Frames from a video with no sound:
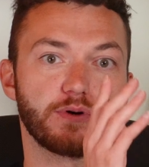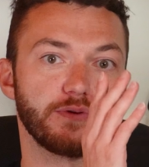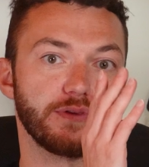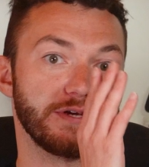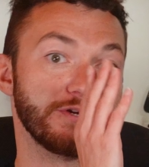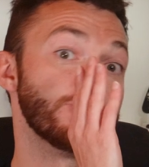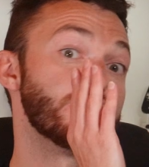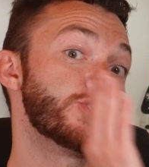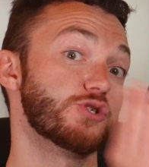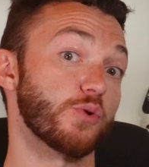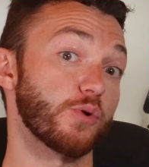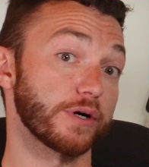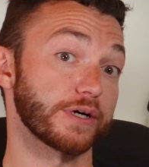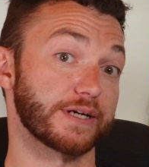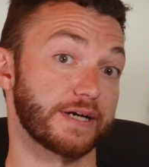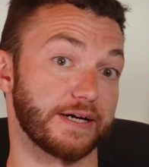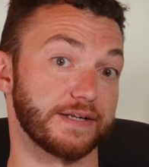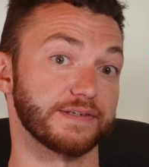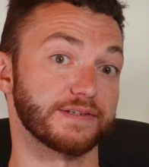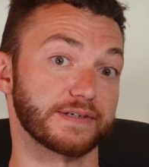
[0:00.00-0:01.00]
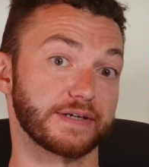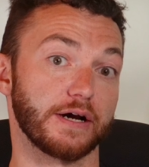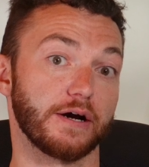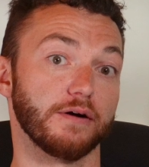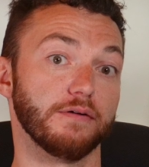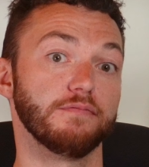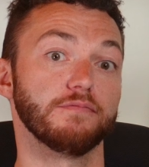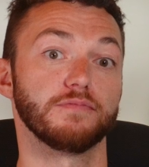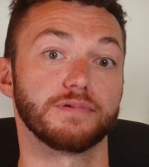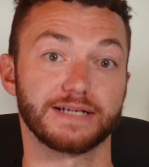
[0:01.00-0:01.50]
where the shortcuts
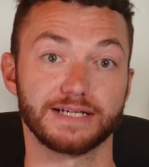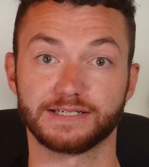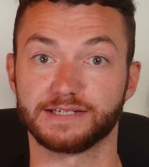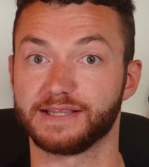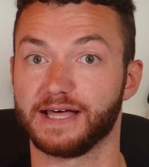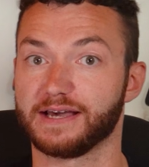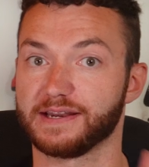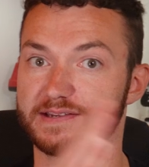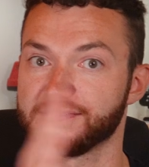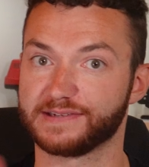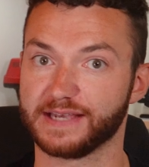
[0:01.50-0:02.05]
go. Get to that in a